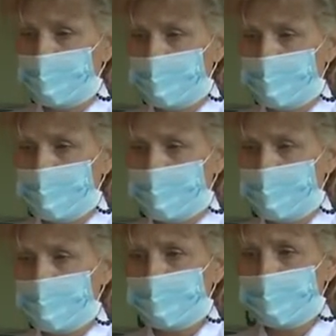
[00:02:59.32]
health
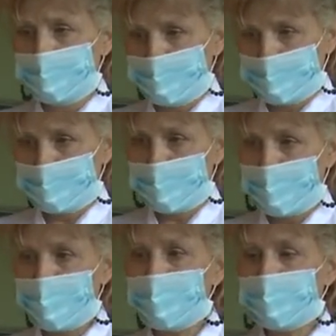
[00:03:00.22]
institutions in
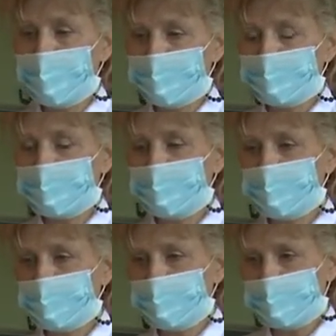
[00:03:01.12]

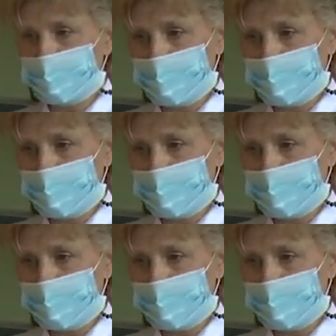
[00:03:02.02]
169 countries